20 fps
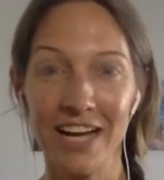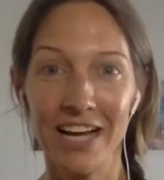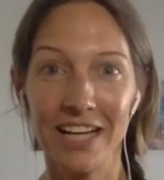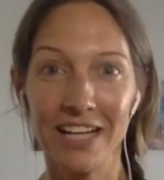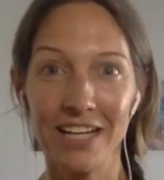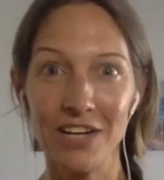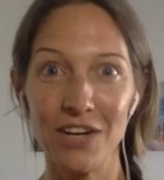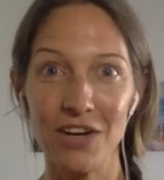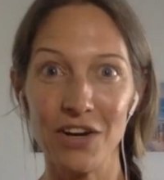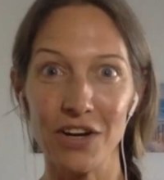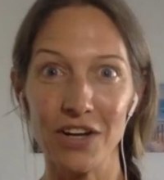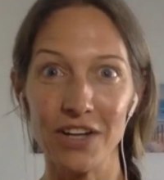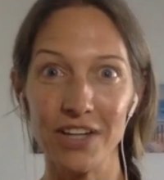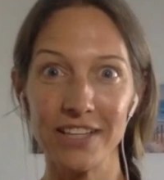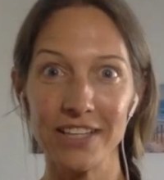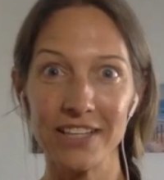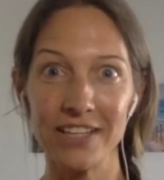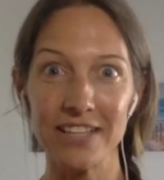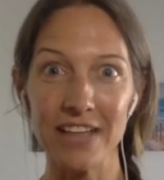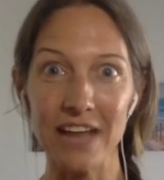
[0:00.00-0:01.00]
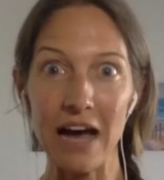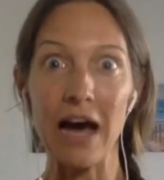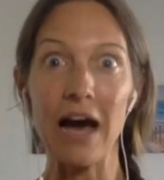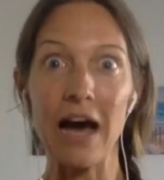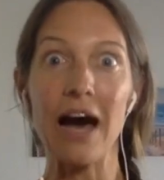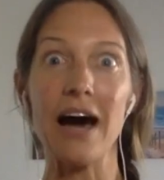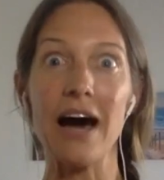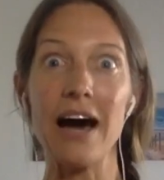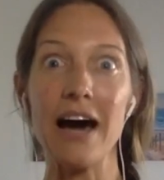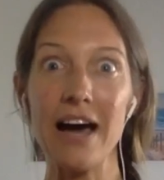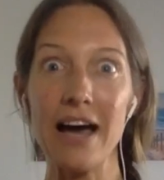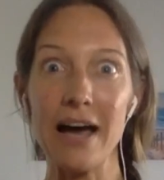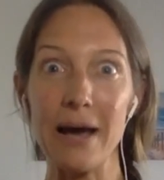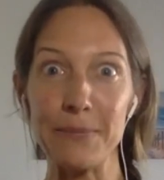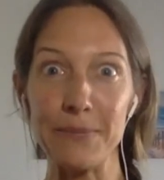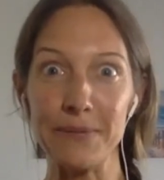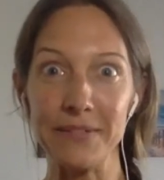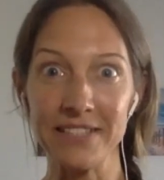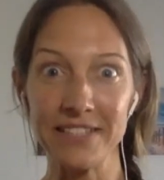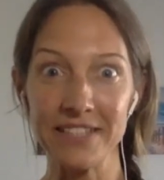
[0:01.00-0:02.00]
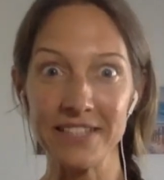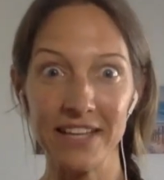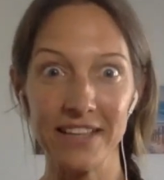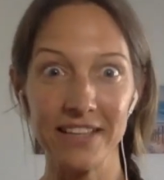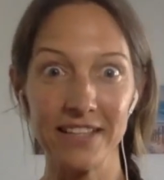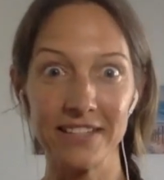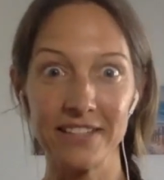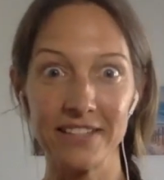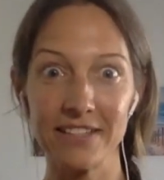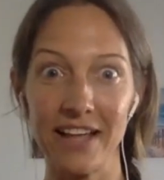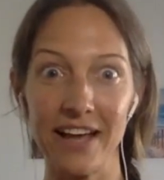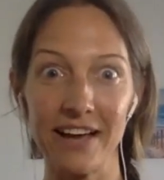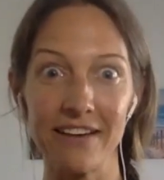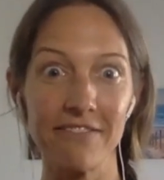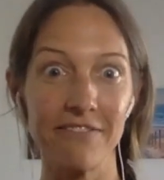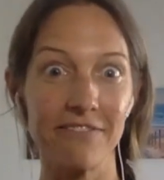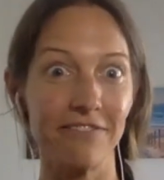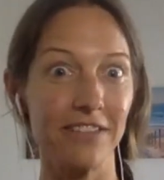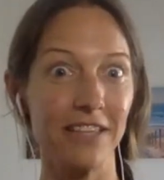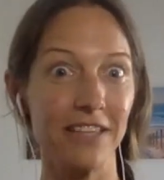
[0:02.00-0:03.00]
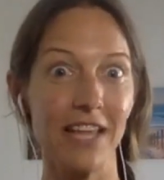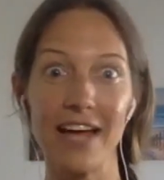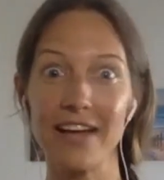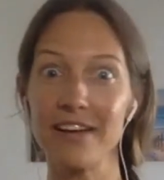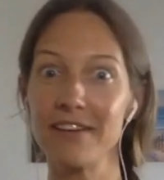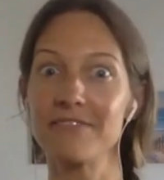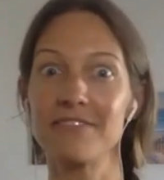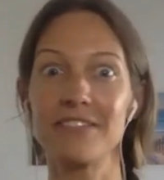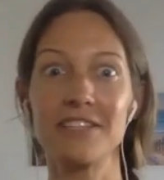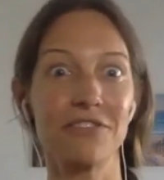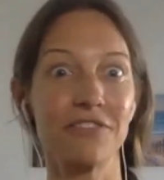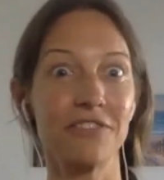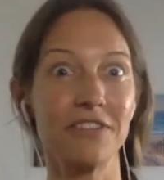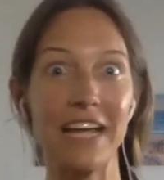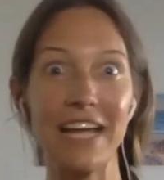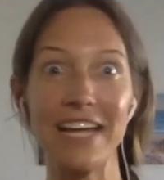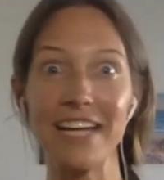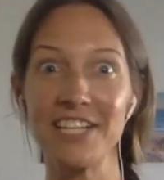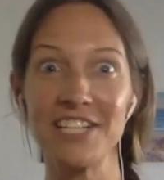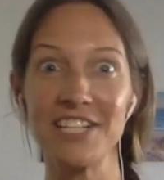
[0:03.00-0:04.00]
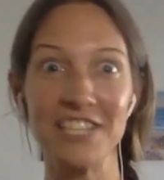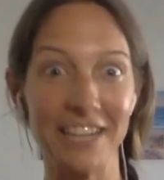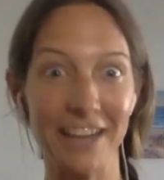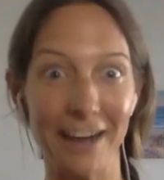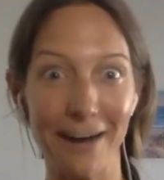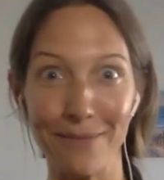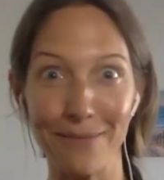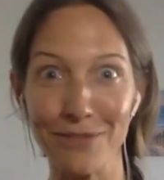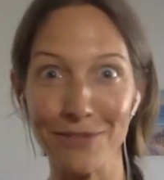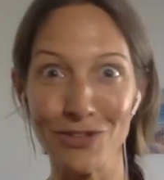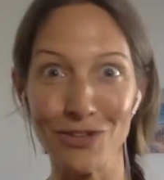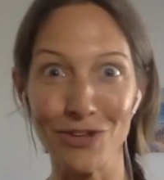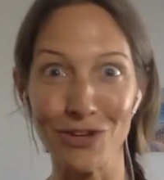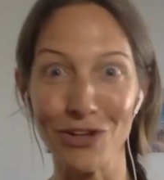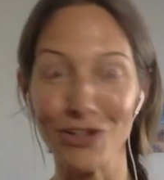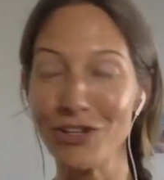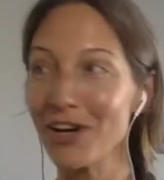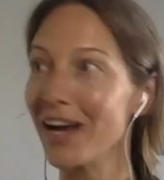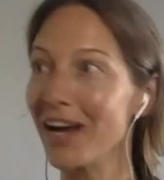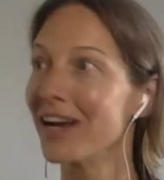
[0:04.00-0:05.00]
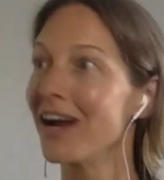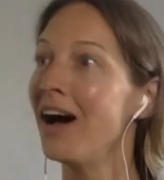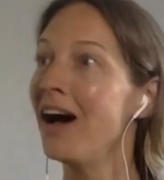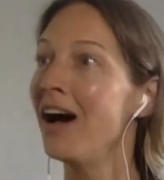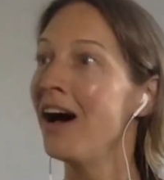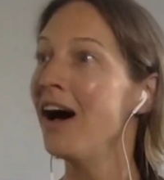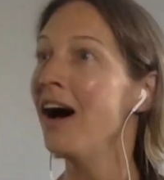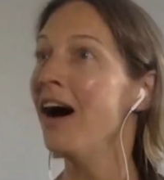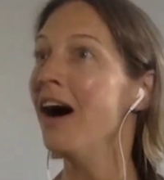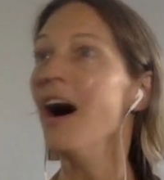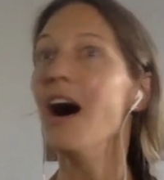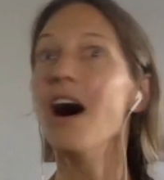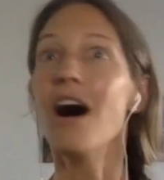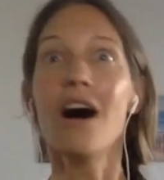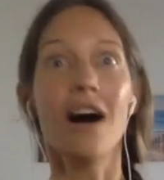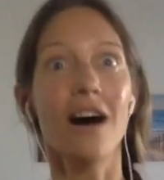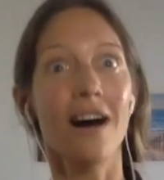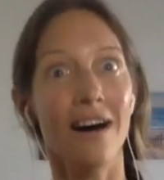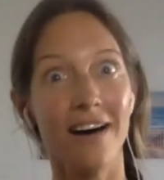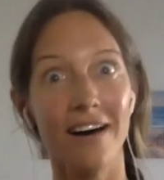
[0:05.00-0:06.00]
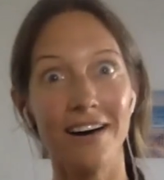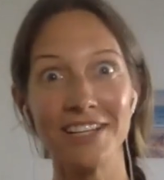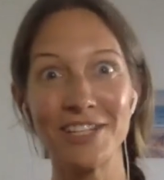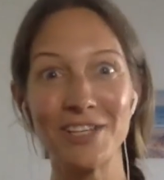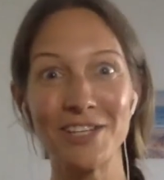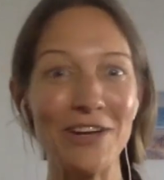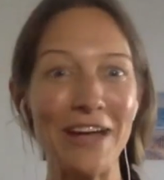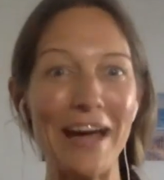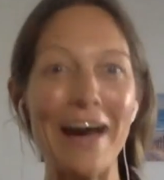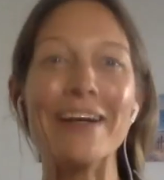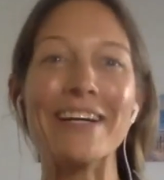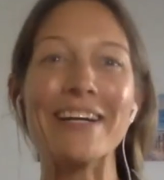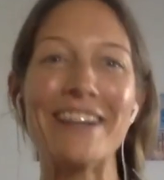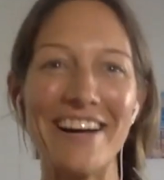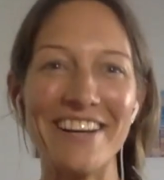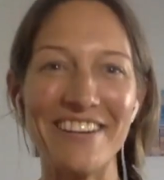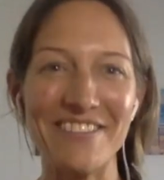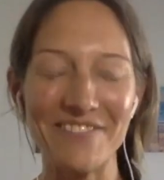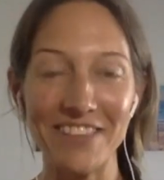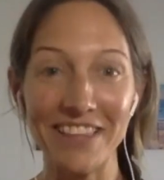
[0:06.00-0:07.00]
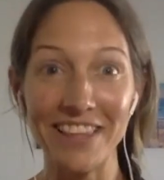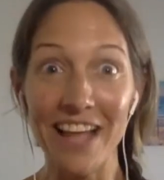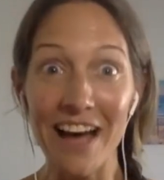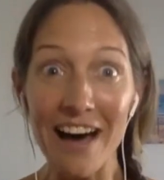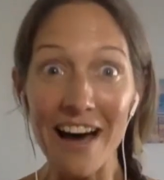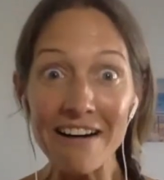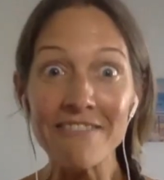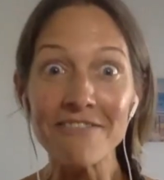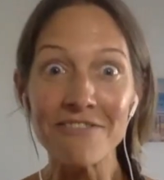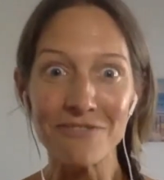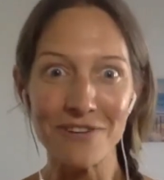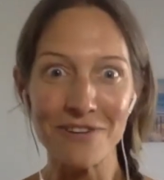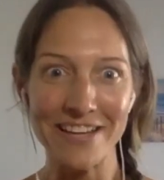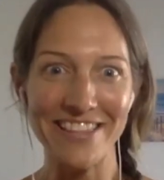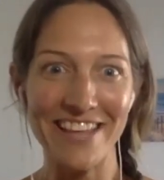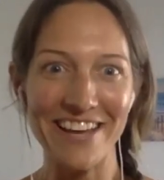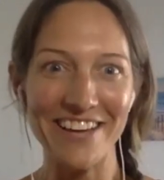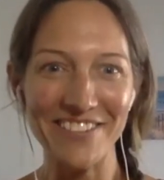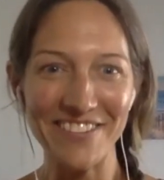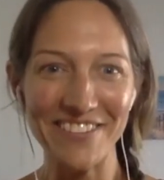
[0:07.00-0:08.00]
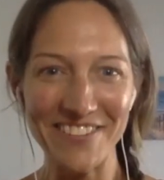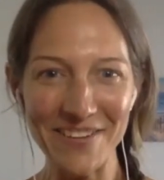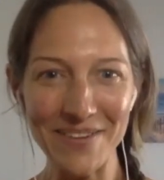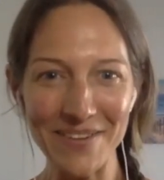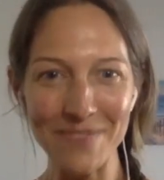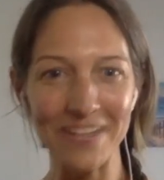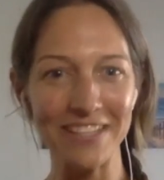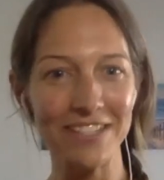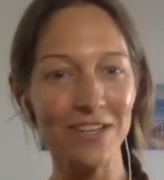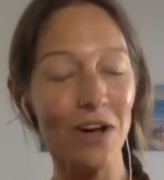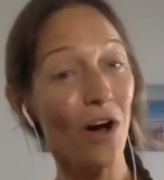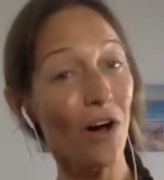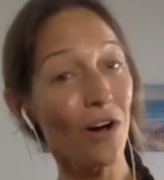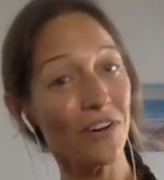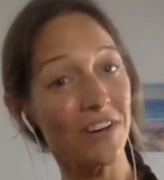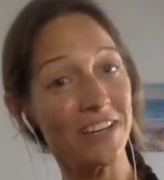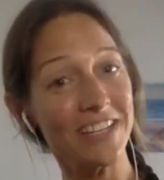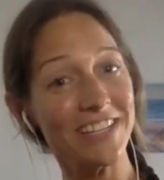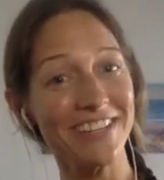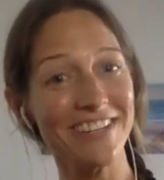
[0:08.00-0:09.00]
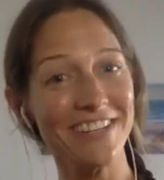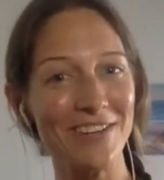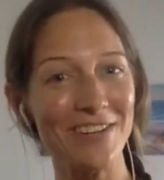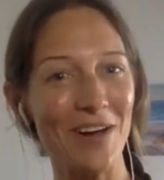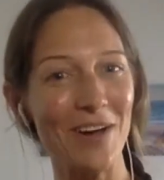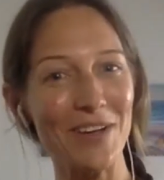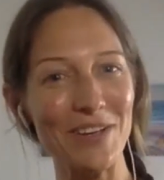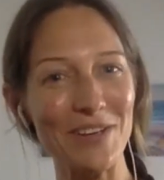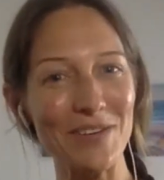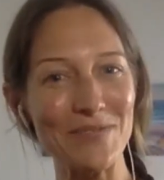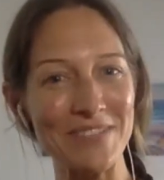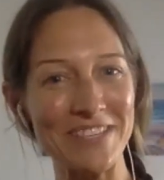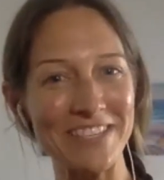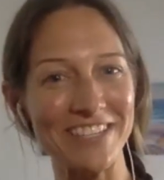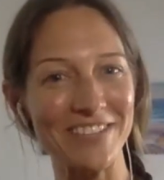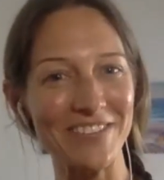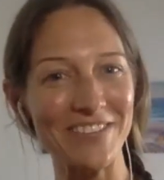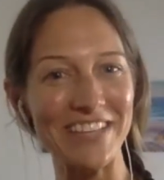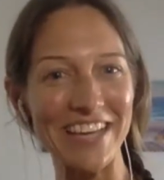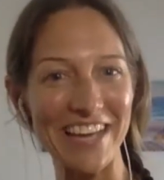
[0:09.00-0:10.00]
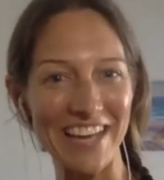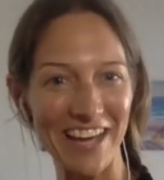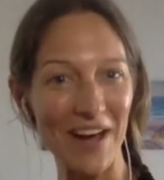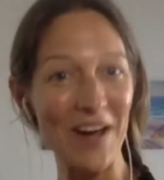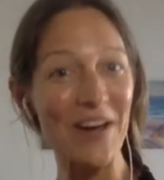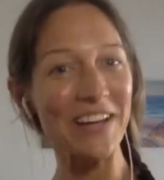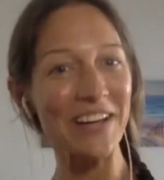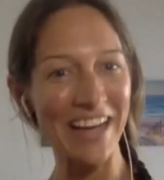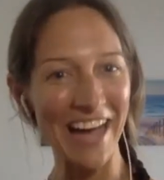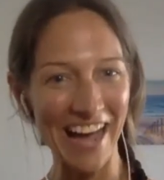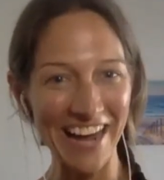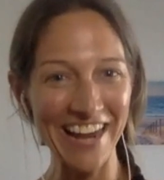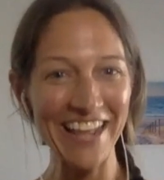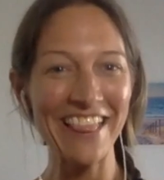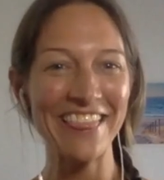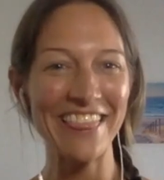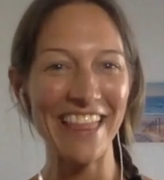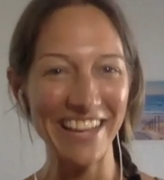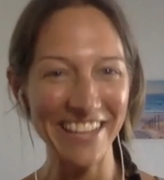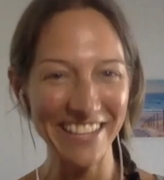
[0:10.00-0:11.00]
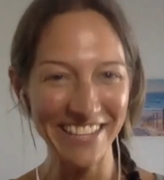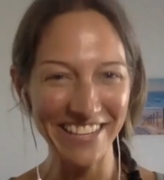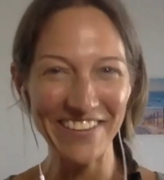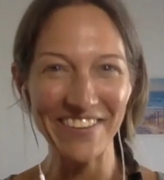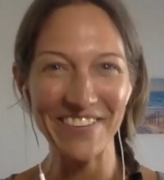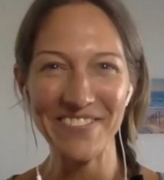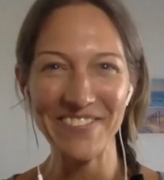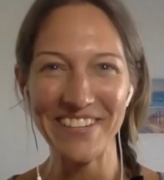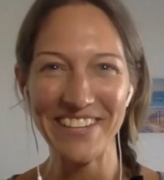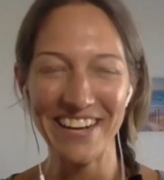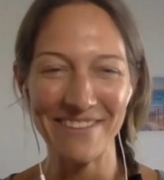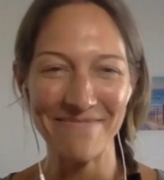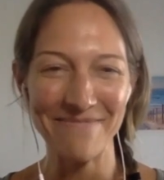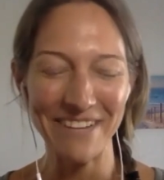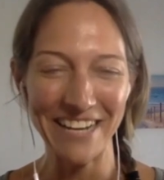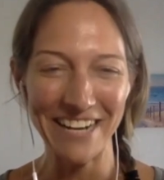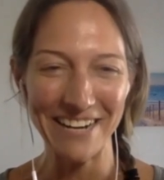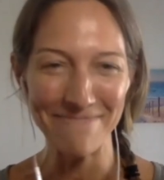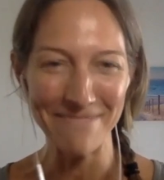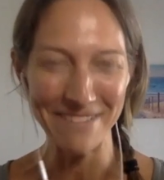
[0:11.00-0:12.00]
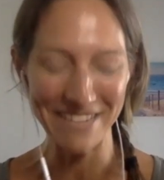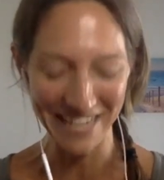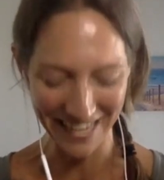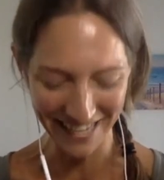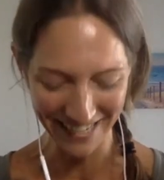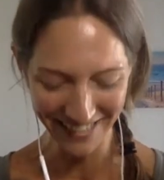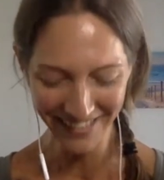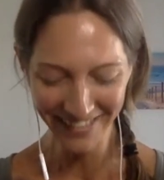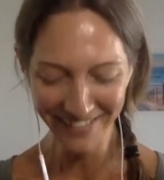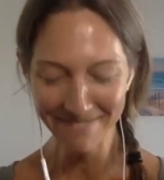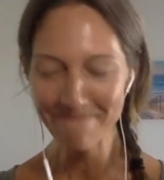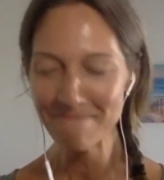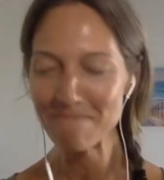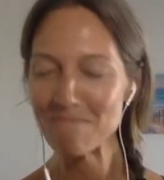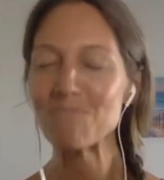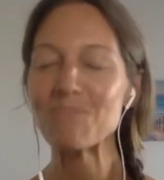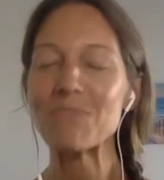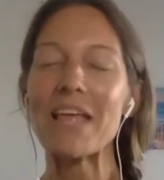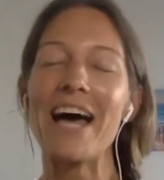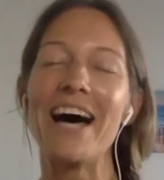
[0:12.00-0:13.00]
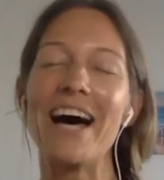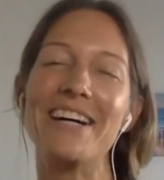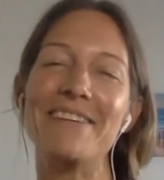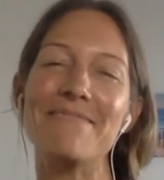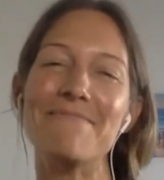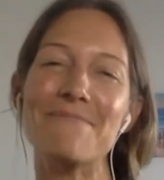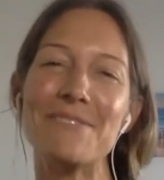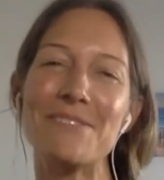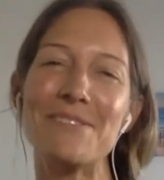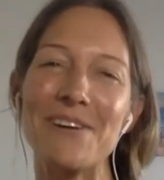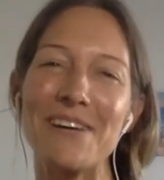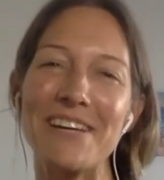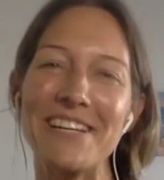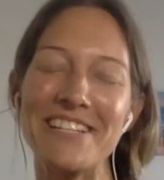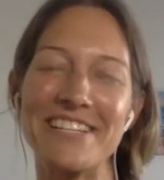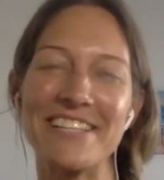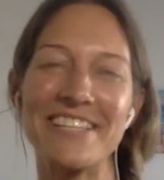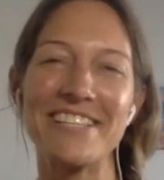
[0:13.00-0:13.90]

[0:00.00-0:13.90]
you know, this aha happens and this like flood of different energy comes through, and you're like, oh, so now I kind of love when those new ones, oh, I didn't know you were still there. Okay, thank you for coming up again. So I